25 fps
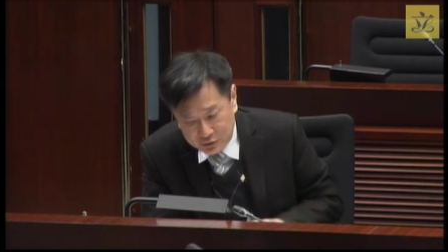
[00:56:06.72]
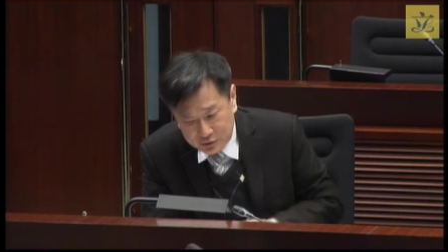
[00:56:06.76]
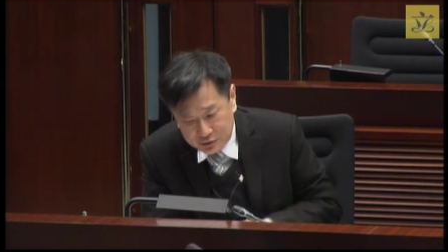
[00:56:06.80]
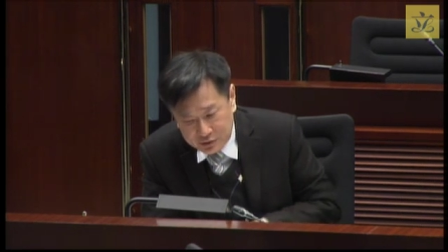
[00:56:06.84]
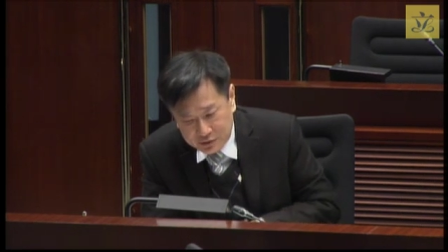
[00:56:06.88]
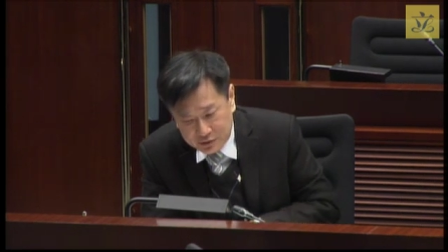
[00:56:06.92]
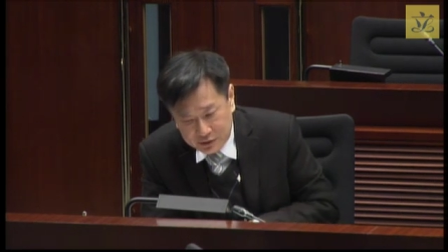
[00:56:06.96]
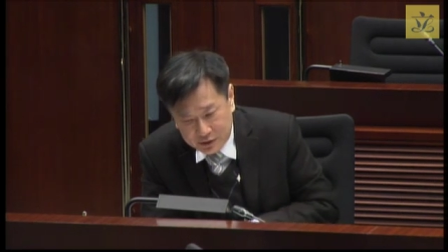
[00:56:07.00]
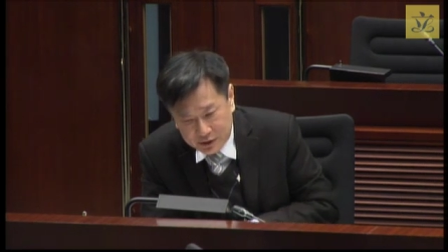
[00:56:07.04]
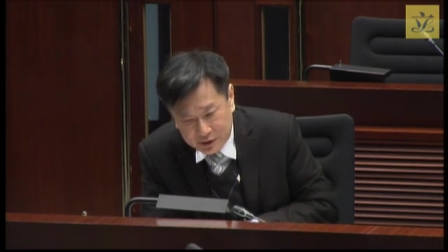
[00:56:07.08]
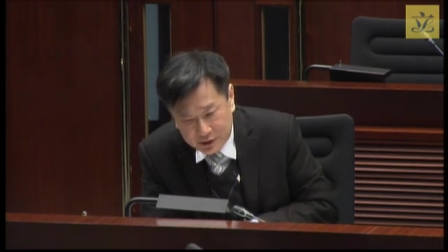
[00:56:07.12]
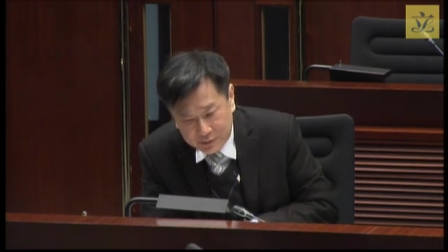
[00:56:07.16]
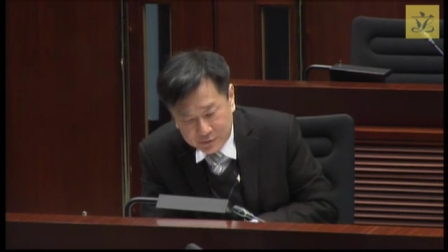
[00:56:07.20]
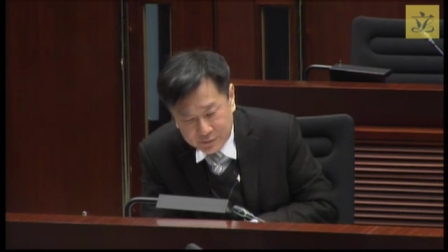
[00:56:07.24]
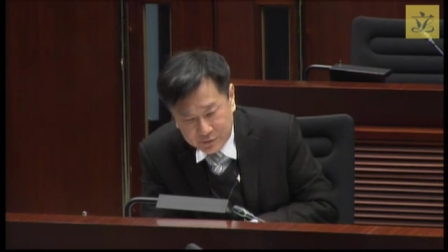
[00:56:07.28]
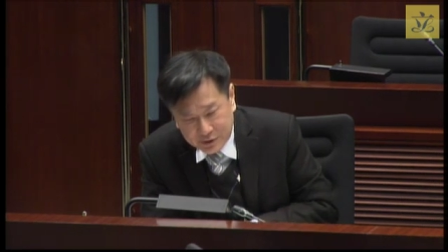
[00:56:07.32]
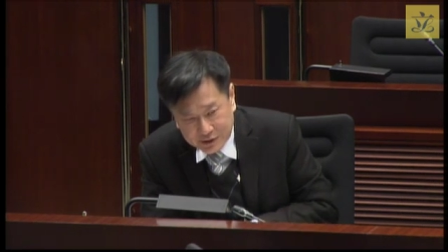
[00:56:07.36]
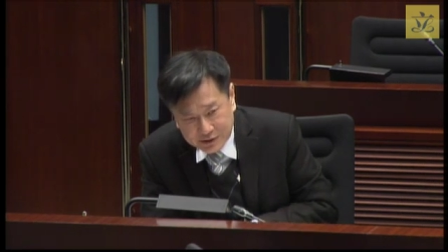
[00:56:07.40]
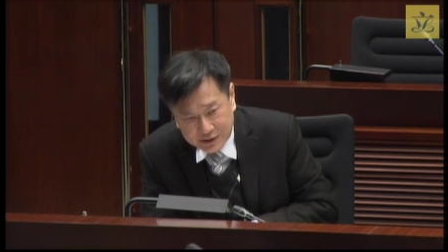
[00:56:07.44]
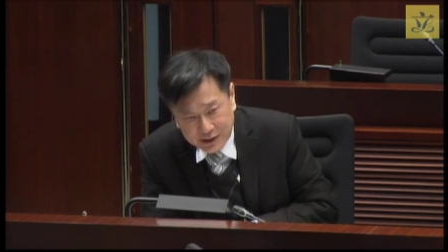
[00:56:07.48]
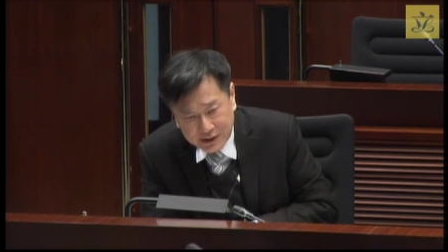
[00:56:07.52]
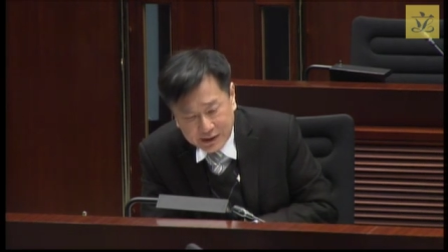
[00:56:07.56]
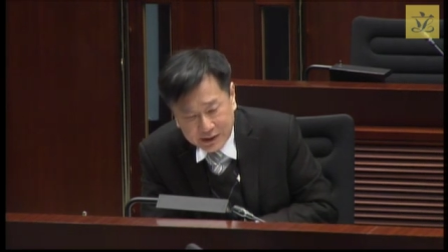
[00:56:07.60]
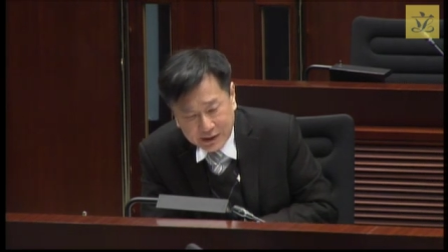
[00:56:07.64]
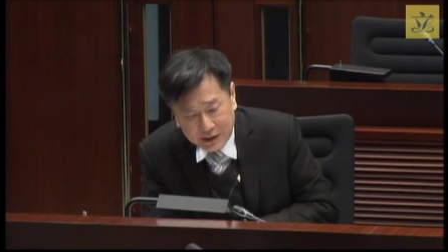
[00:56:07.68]
and
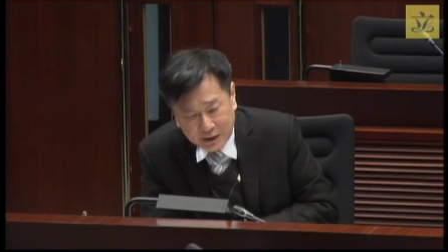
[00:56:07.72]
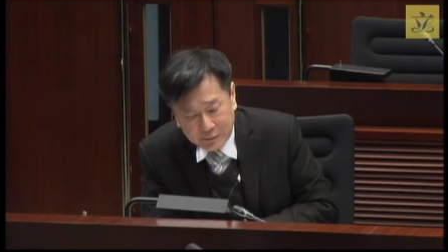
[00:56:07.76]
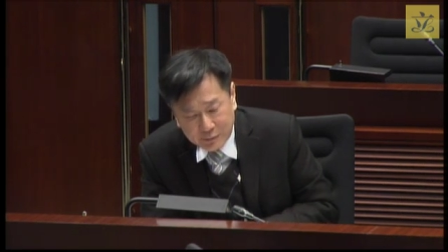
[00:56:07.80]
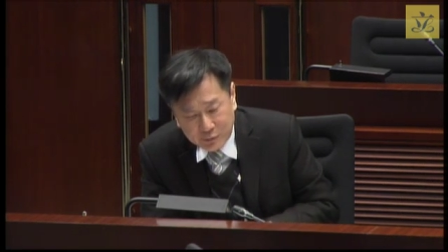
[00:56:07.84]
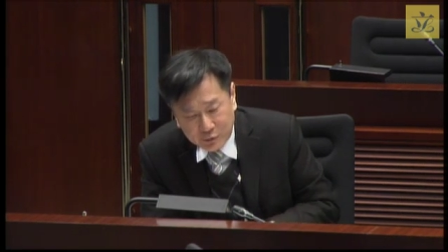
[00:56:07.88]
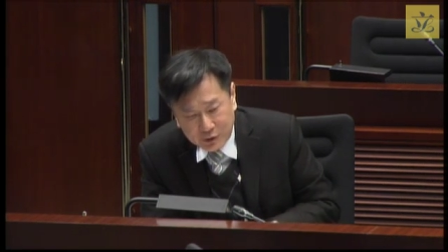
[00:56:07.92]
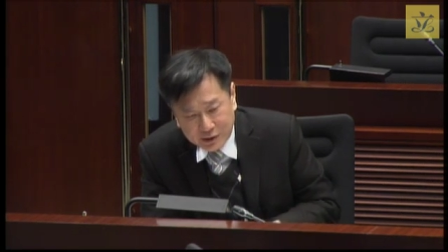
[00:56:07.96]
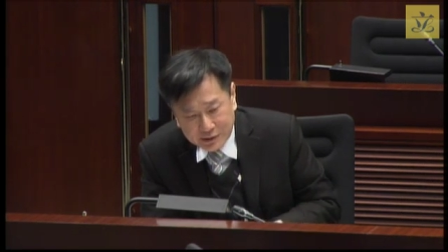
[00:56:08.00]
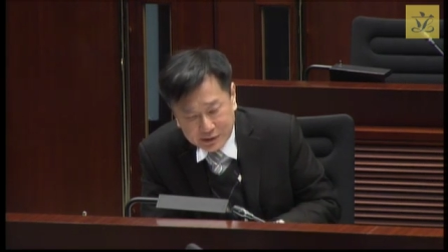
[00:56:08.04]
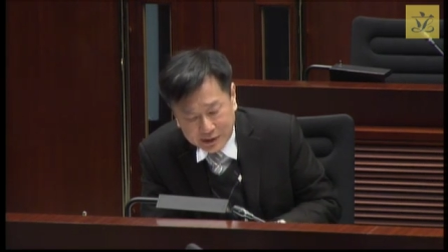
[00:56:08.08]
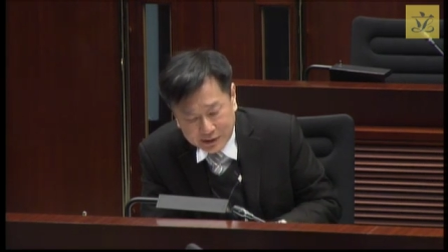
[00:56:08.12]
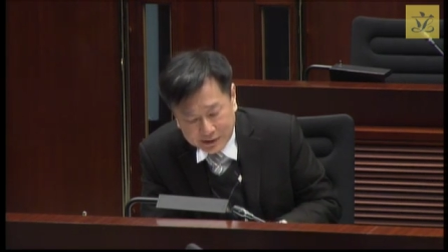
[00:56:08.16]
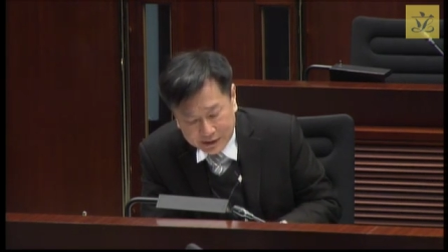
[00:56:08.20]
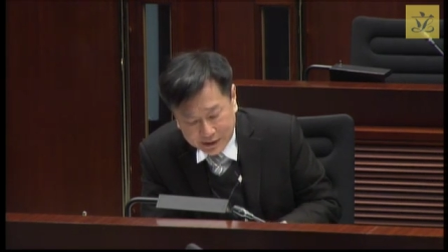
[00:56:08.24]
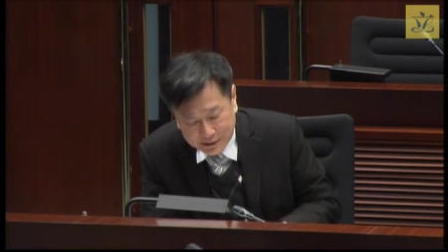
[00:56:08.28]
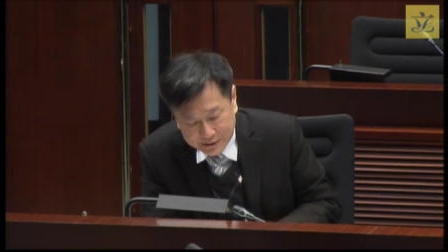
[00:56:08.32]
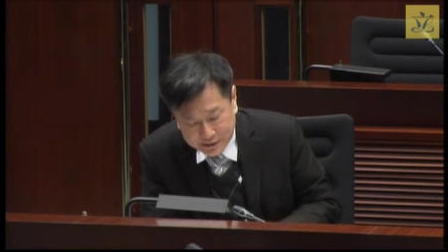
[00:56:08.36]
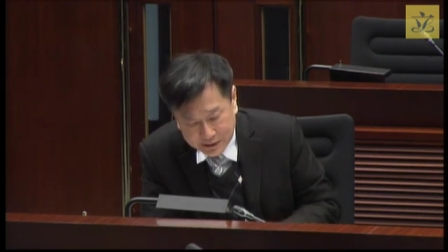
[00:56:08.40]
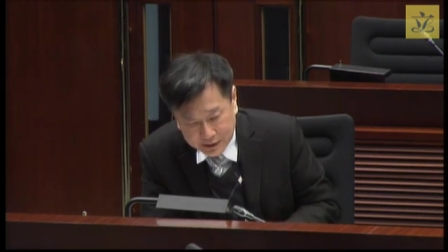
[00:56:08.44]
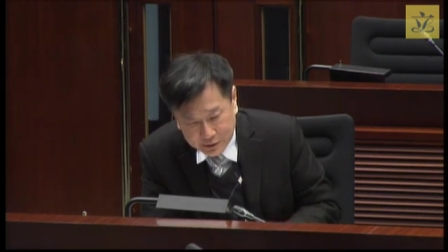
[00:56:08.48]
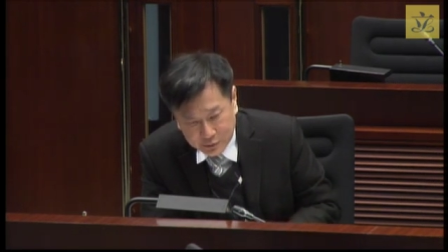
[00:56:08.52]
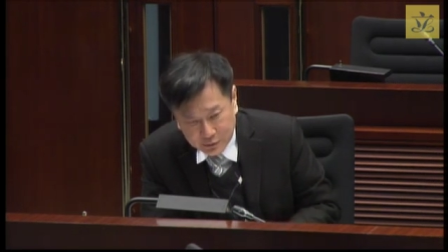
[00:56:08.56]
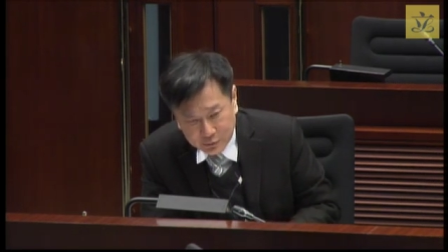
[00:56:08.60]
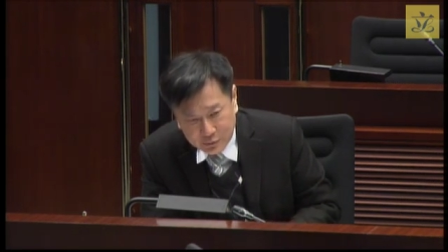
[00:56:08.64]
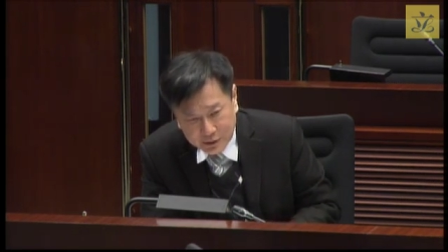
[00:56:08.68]
there
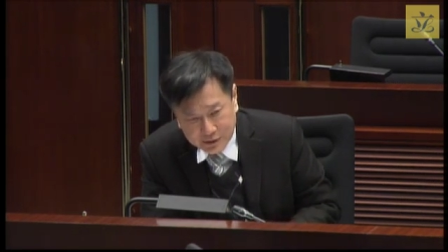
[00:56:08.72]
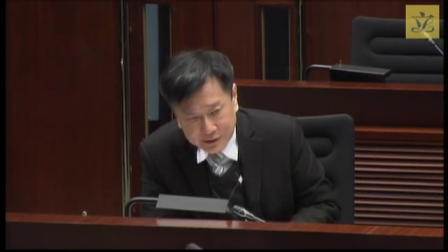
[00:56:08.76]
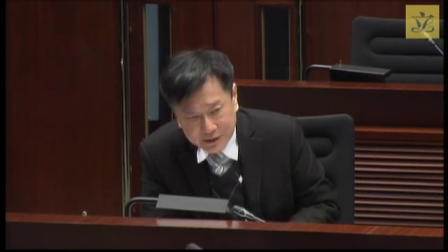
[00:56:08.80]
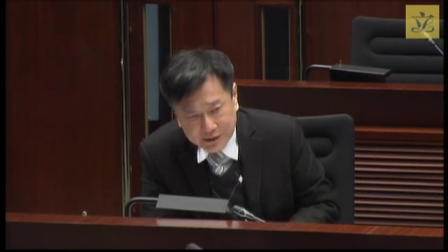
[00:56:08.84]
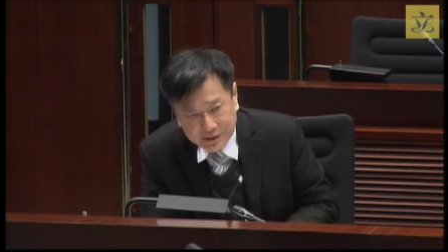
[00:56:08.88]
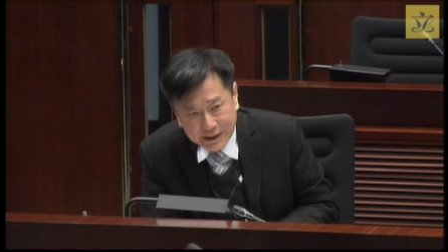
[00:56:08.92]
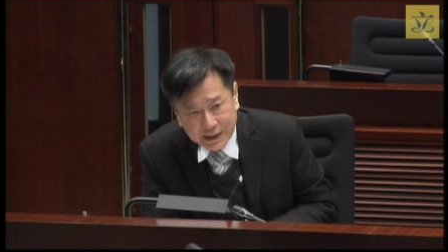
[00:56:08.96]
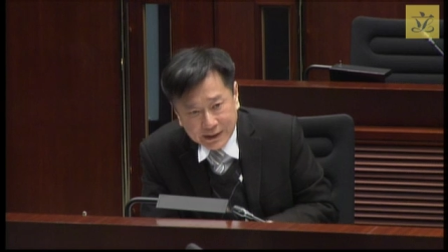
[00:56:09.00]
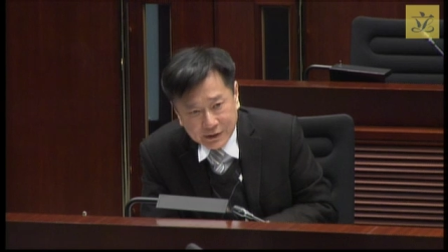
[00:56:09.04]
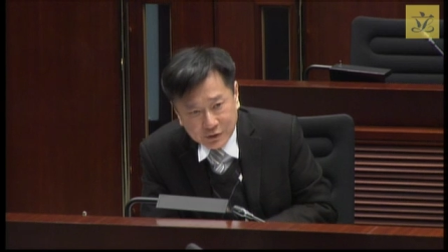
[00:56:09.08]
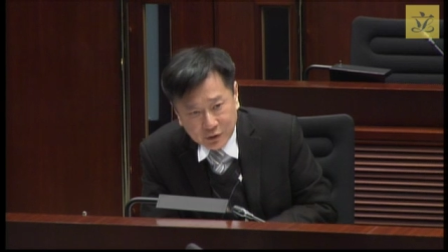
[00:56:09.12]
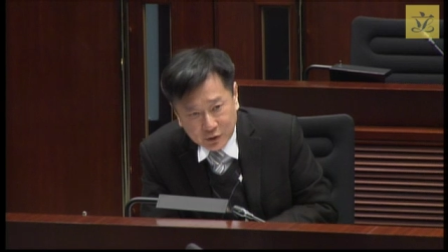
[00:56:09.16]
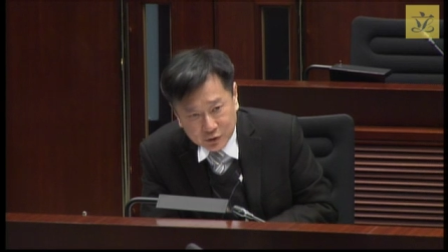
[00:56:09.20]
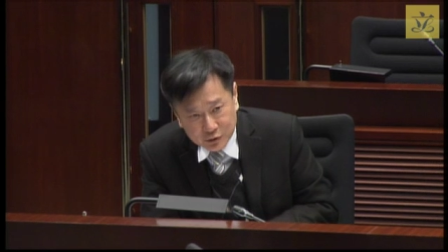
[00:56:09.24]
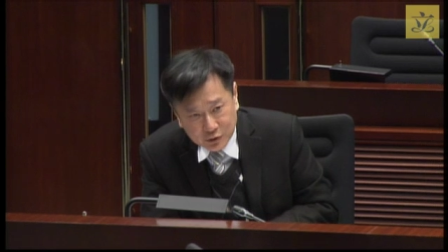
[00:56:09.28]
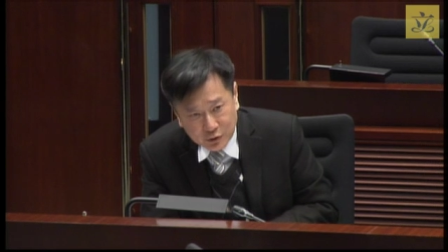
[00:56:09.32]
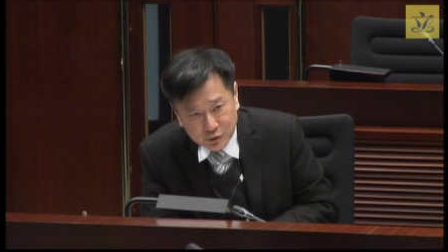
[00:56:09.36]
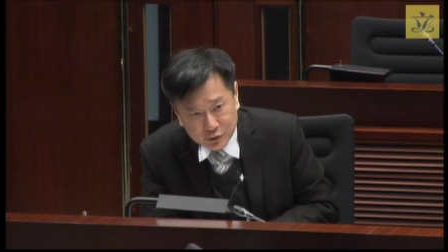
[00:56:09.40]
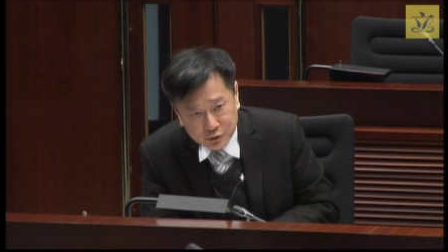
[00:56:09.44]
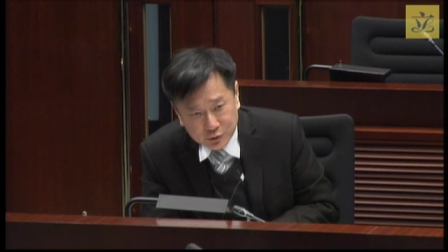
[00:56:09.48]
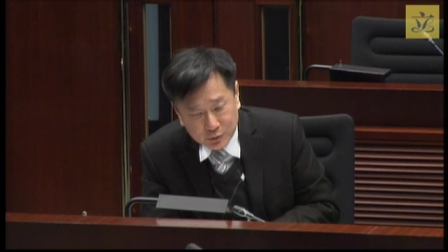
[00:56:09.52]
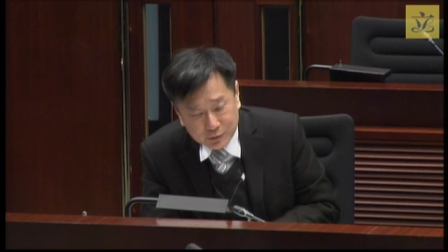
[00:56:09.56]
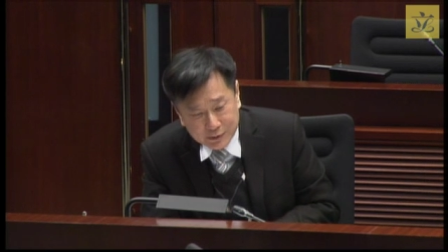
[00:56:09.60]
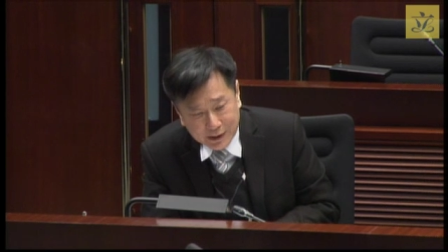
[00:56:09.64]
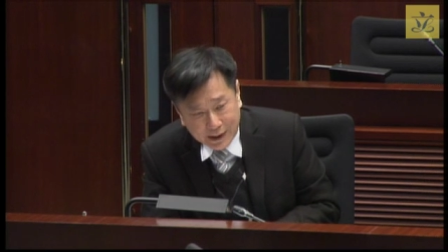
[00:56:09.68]
have been
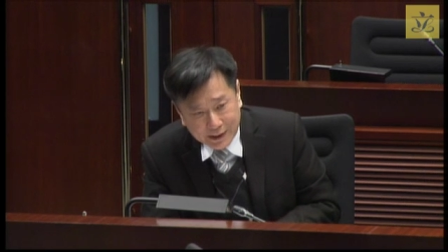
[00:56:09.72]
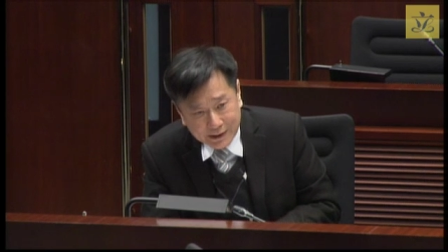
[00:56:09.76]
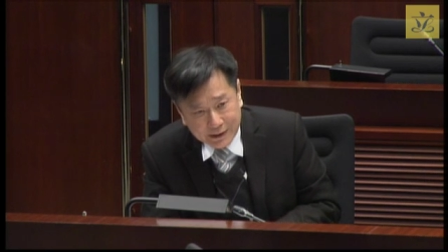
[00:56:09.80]
some